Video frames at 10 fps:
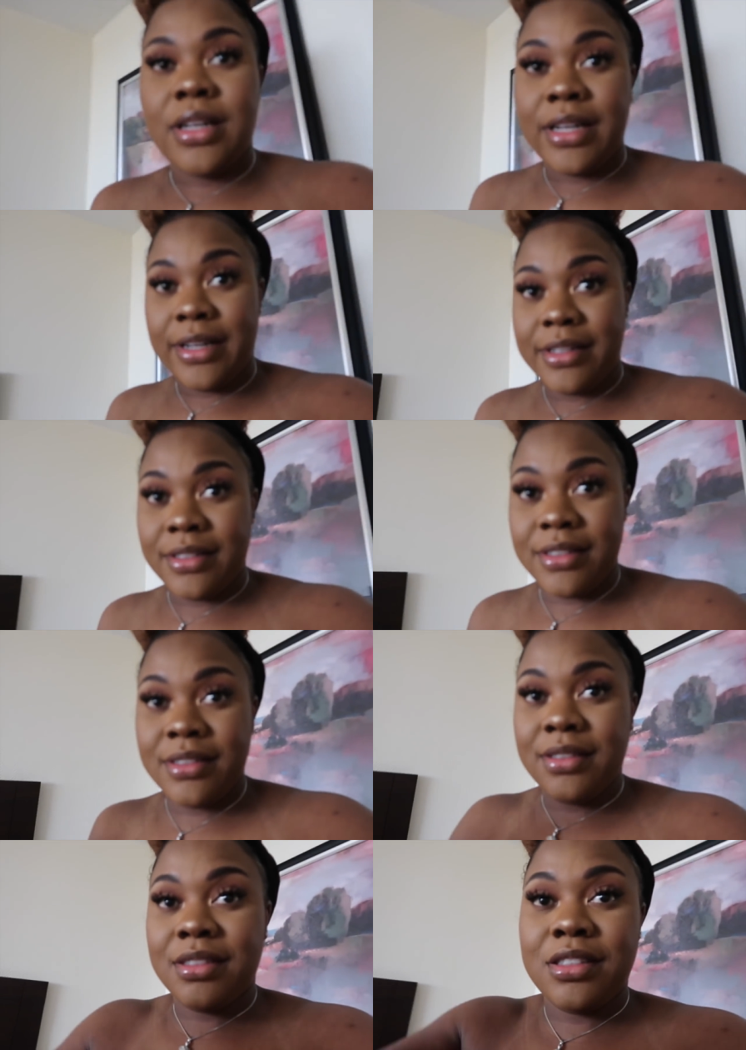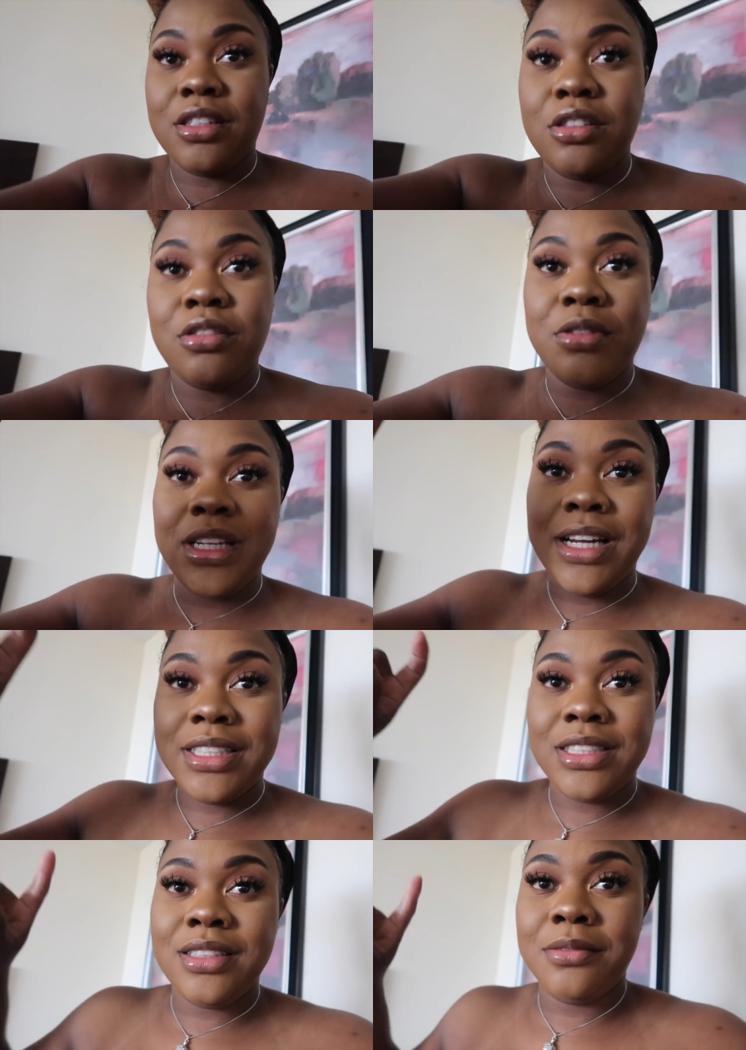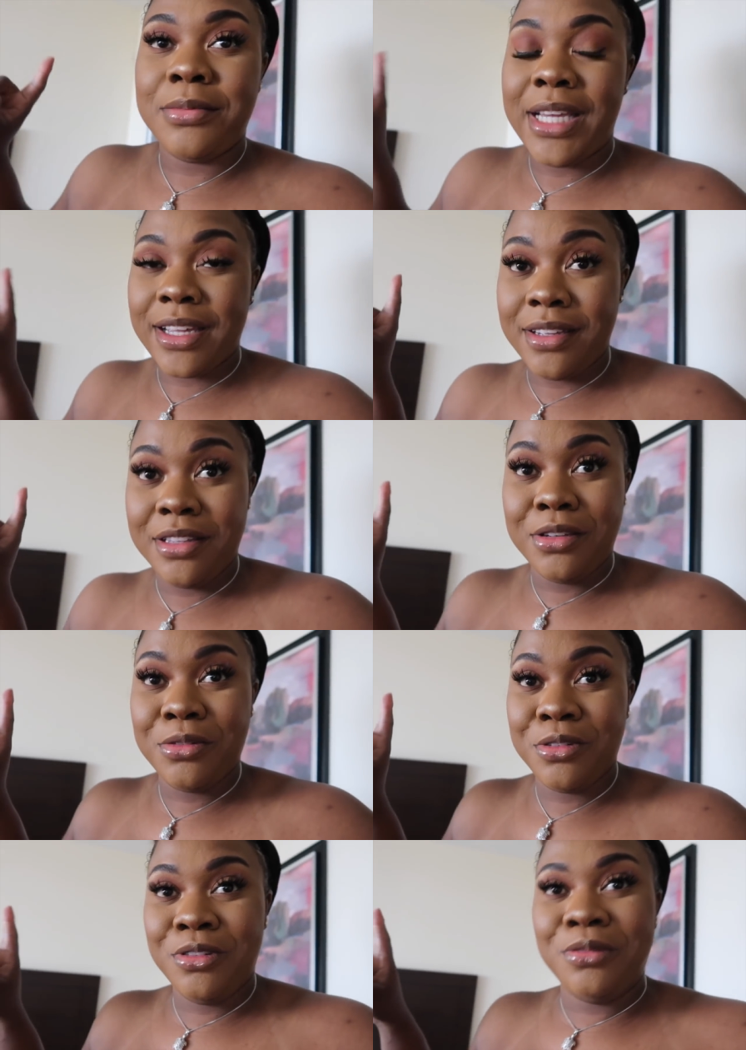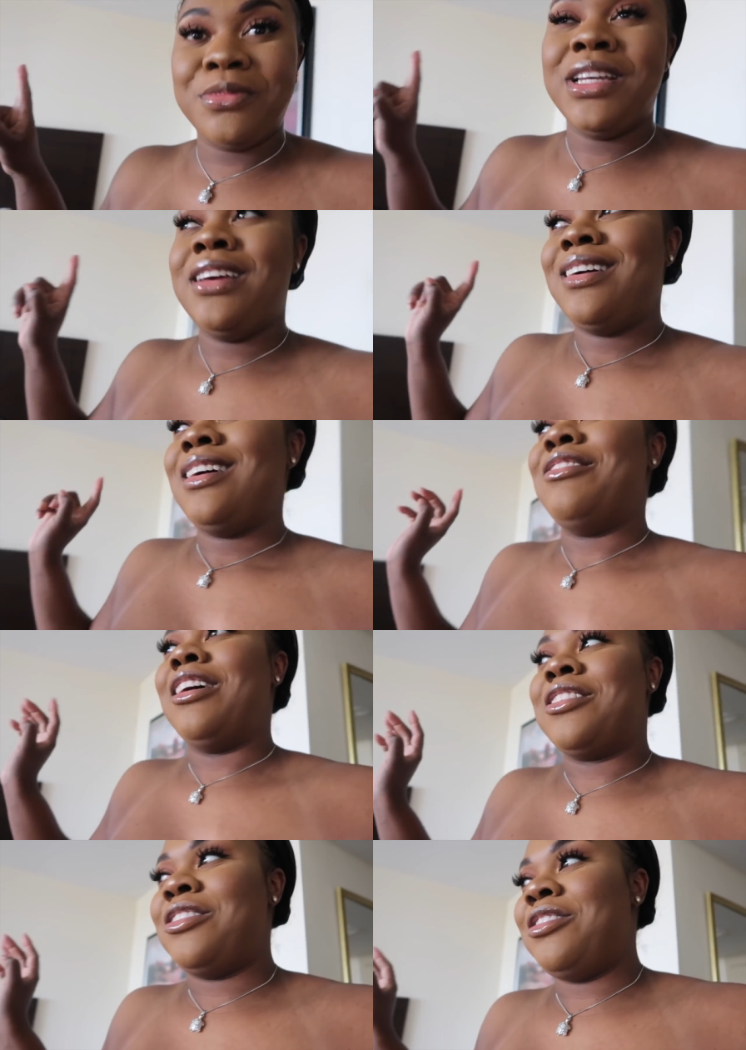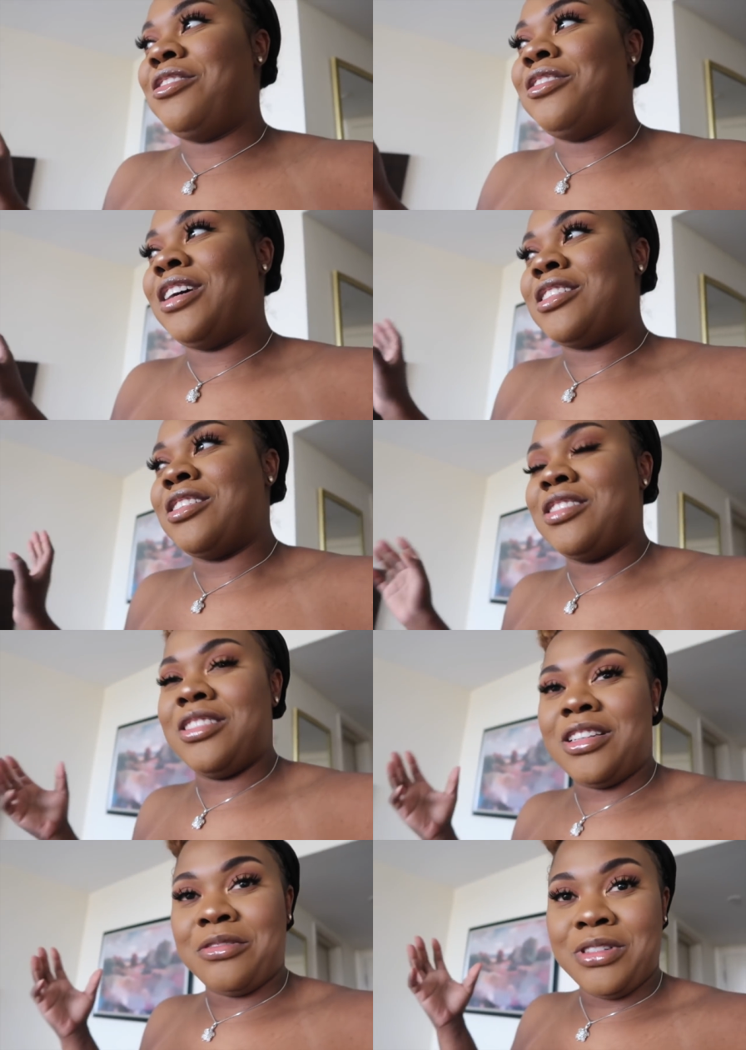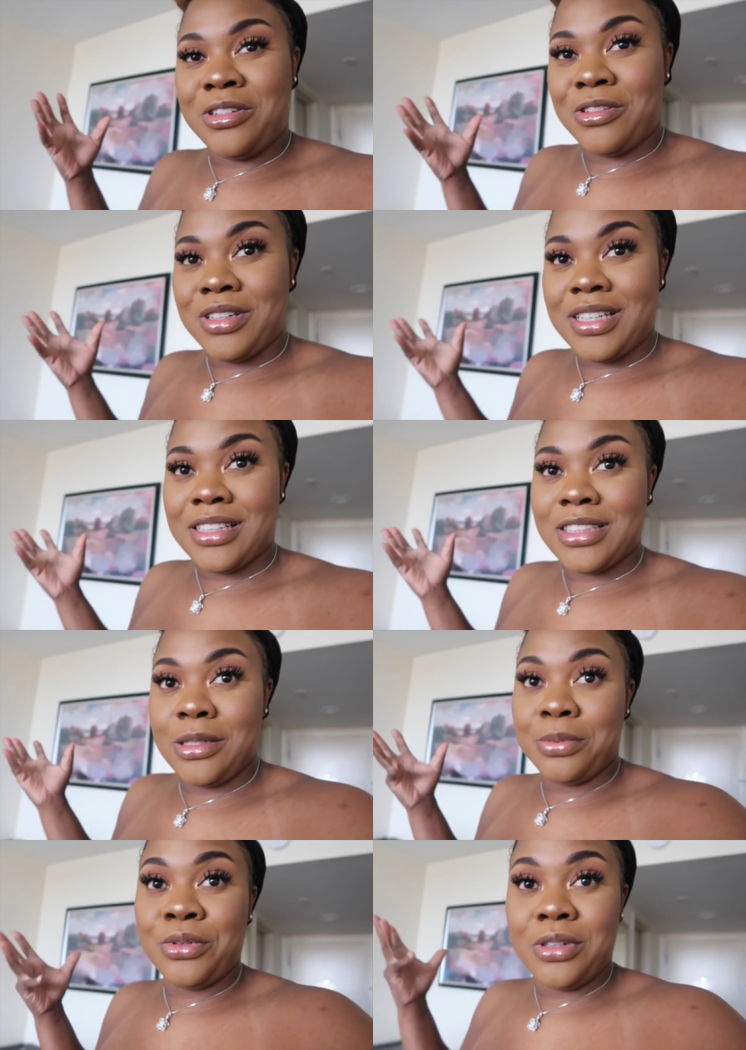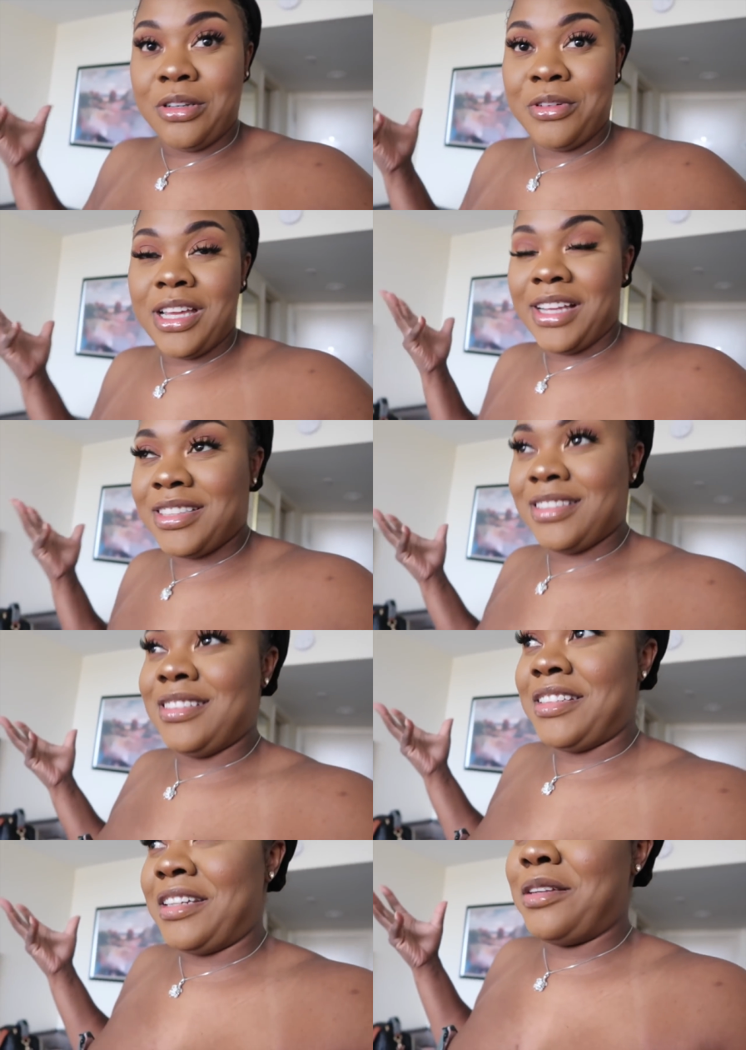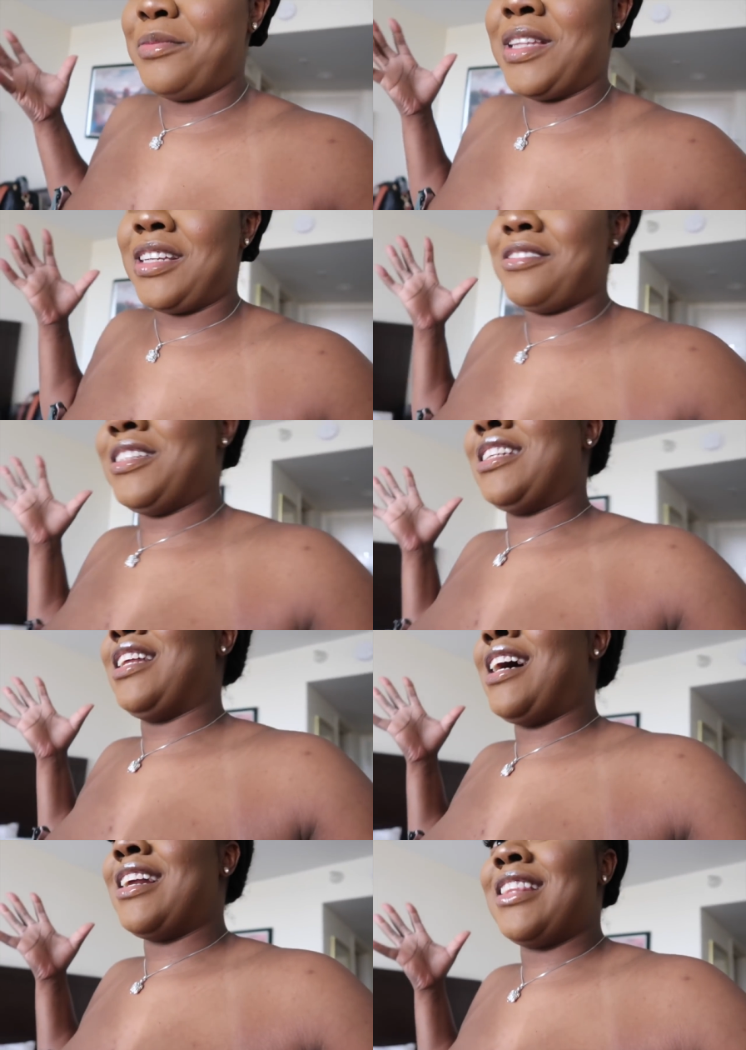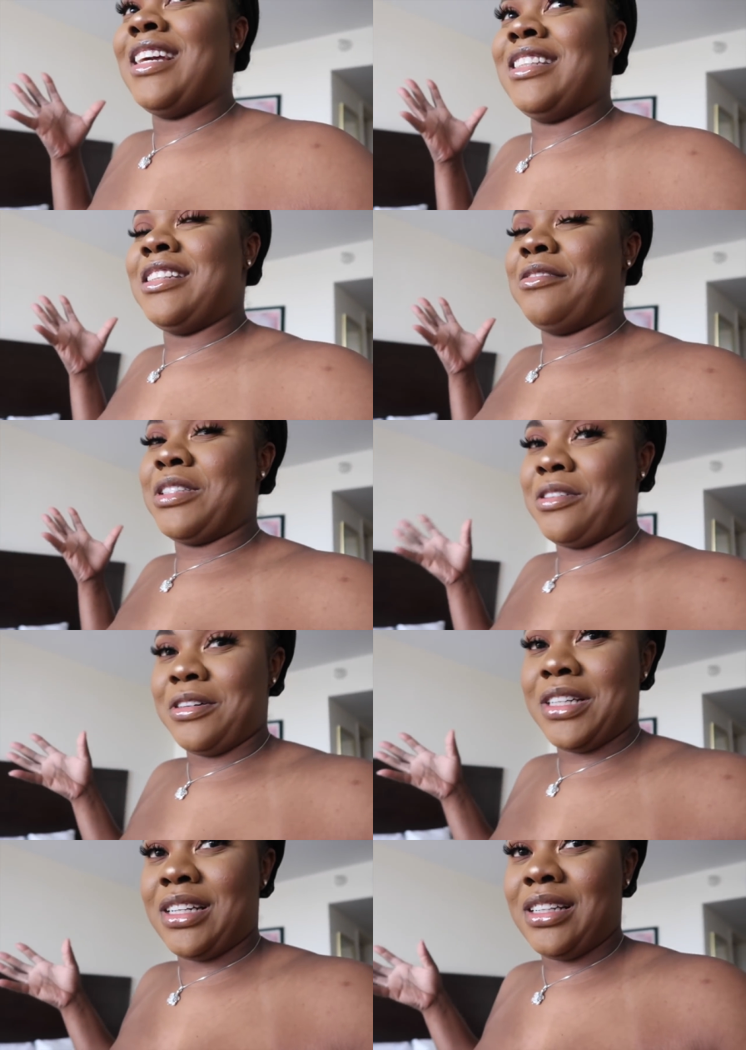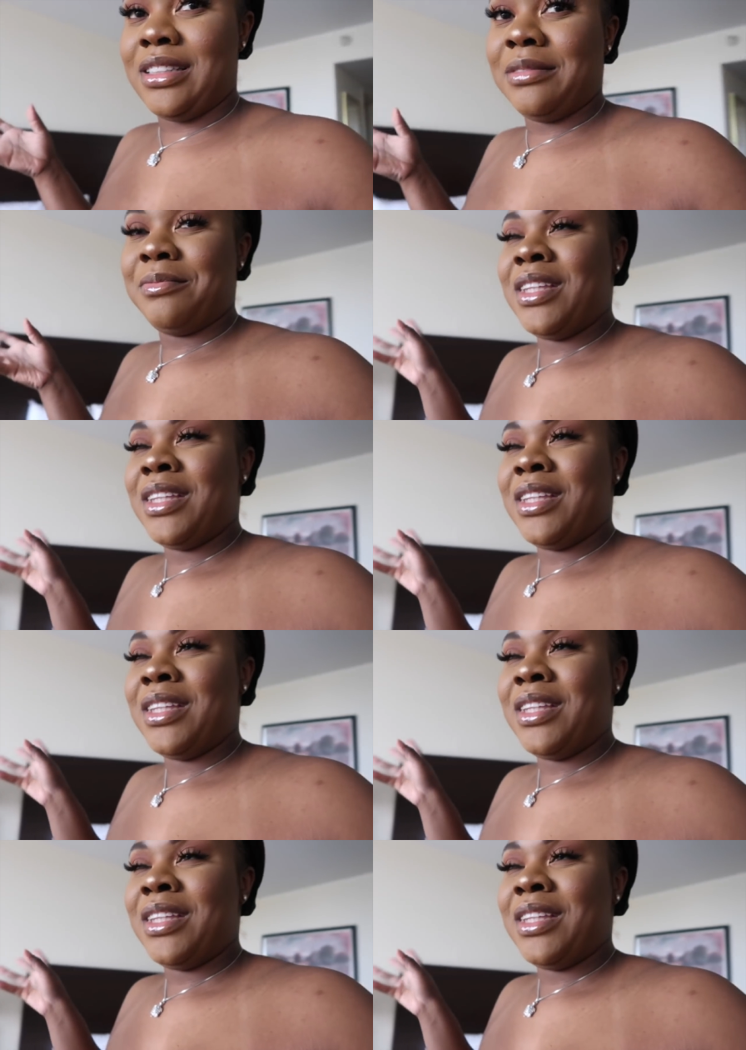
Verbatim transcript: All right. So we're actually back in the room. I know I told you that we were going down to the pool and we actually did, but there was a lot of things that was going on.